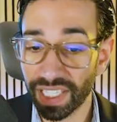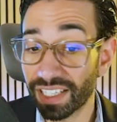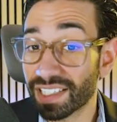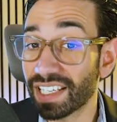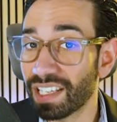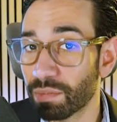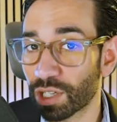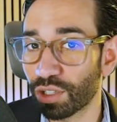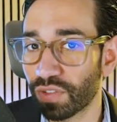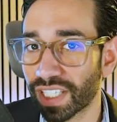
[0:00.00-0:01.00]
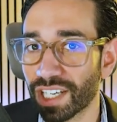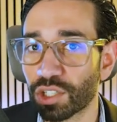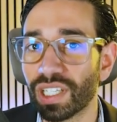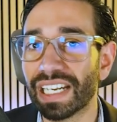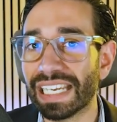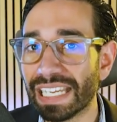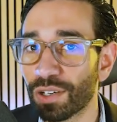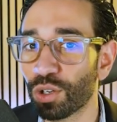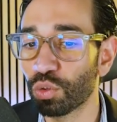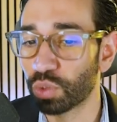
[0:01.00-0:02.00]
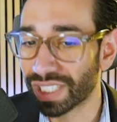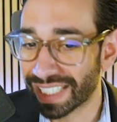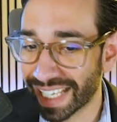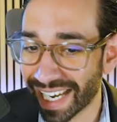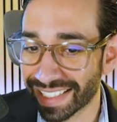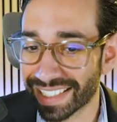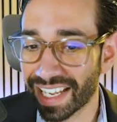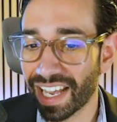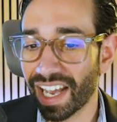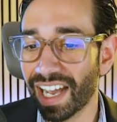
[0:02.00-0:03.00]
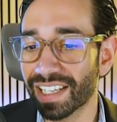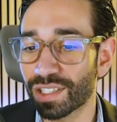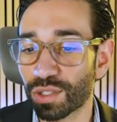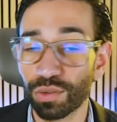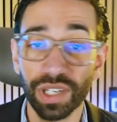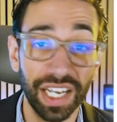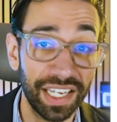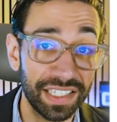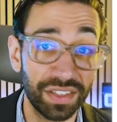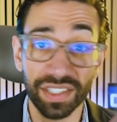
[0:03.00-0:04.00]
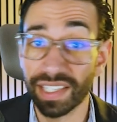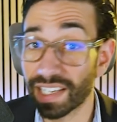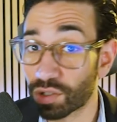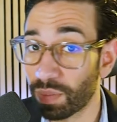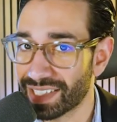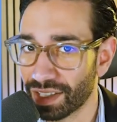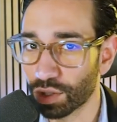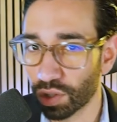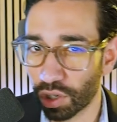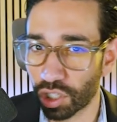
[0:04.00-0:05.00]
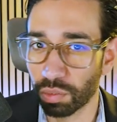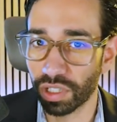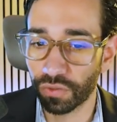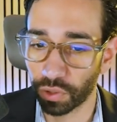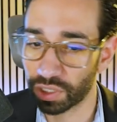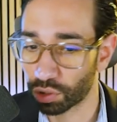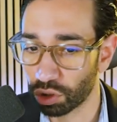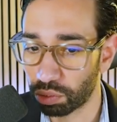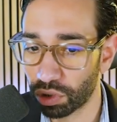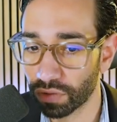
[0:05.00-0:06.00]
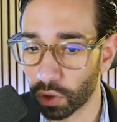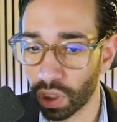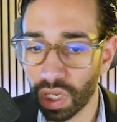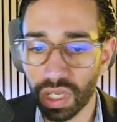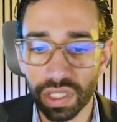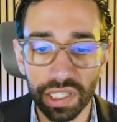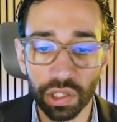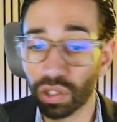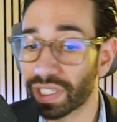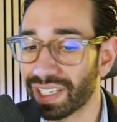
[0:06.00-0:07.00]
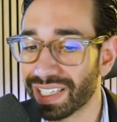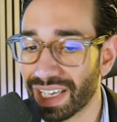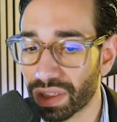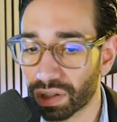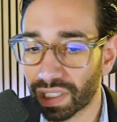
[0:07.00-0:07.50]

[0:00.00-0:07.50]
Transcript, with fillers: Here's the email notification that legal would get as soon as the sales rep sent the document for internal approval. Legal can either